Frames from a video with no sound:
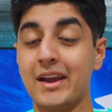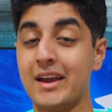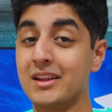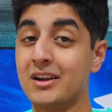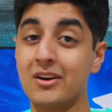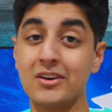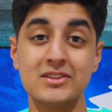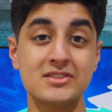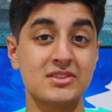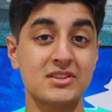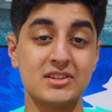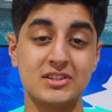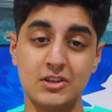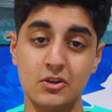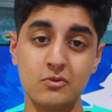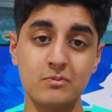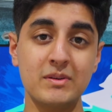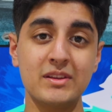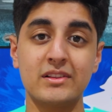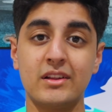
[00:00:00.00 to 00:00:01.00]
And honestly,
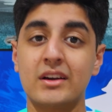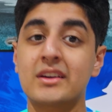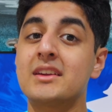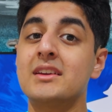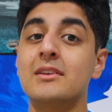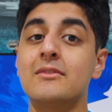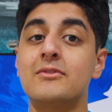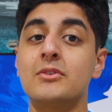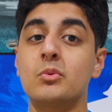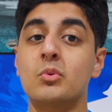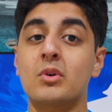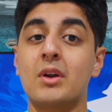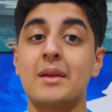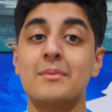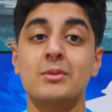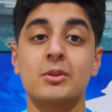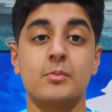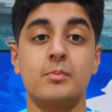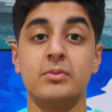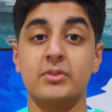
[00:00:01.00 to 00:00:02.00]
you'd be lucky if you were
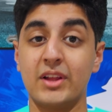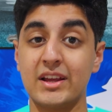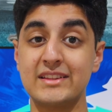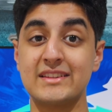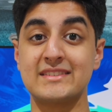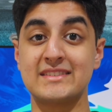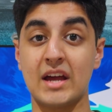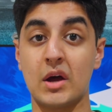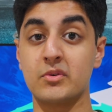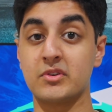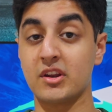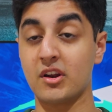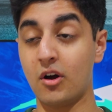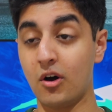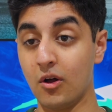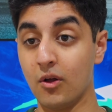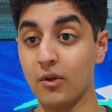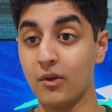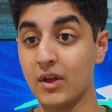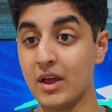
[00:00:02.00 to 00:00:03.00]
able to play the sound at
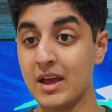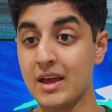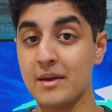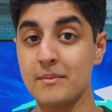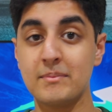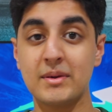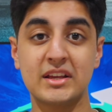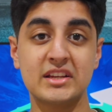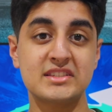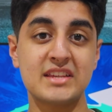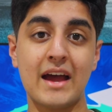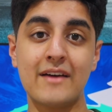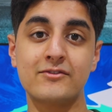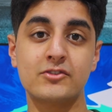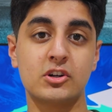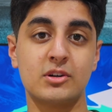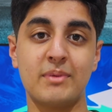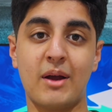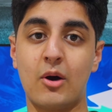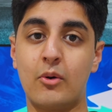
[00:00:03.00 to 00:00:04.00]
all, because
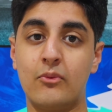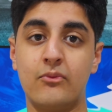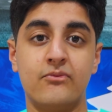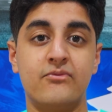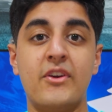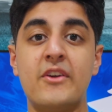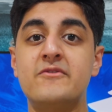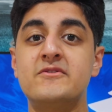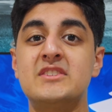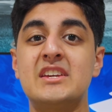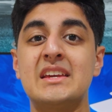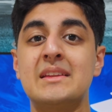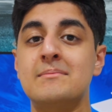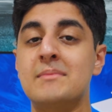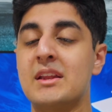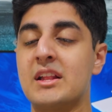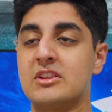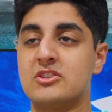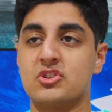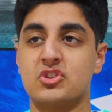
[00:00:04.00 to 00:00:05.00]
after about 15
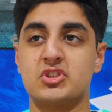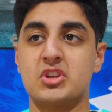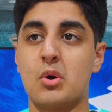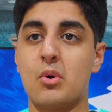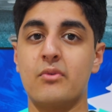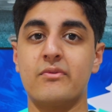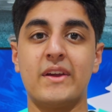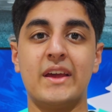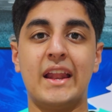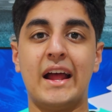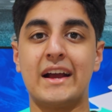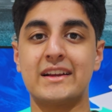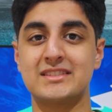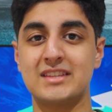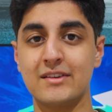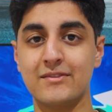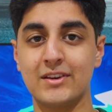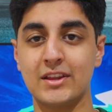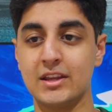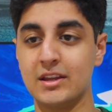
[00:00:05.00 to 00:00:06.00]
minutes or so of
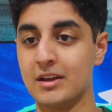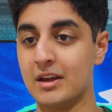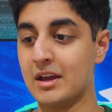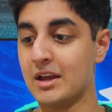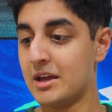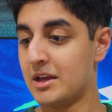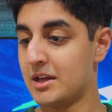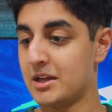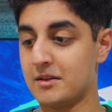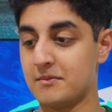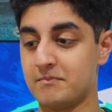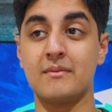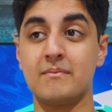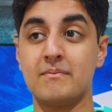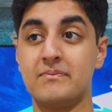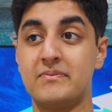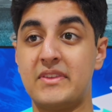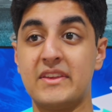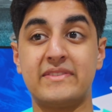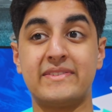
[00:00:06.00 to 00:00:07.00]
inactivity,
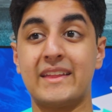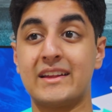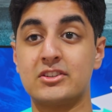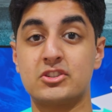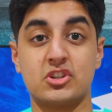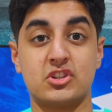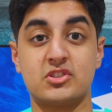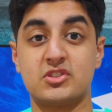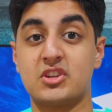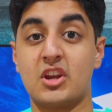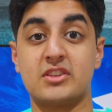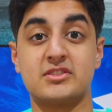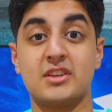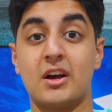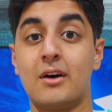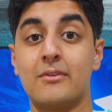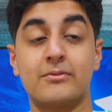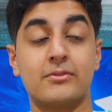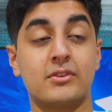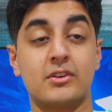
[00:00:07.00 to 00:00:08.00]
this thing just shuts
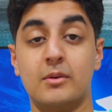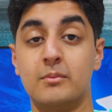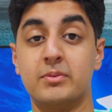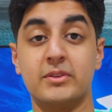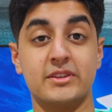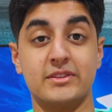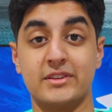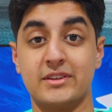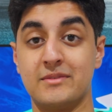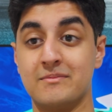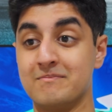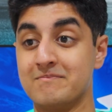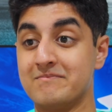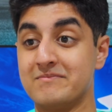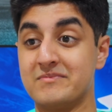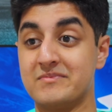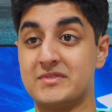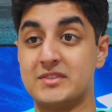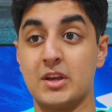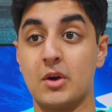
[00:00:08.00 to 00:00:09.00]
off completely.
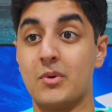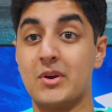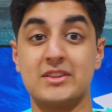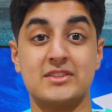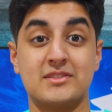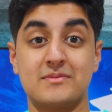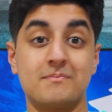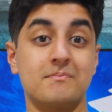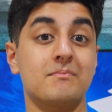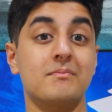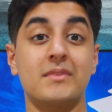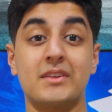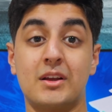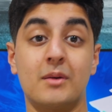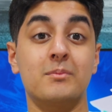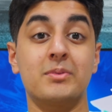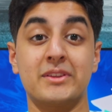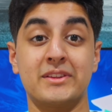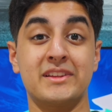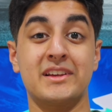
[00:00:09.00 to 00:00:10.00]
So it's
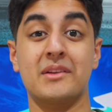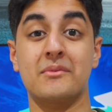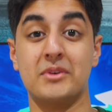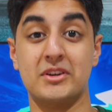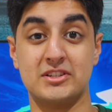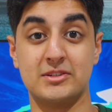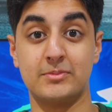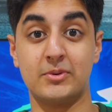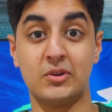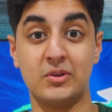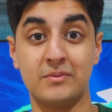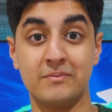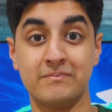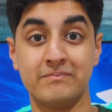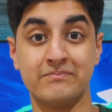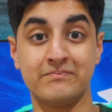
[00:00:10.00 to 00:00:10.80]
completely unreachable.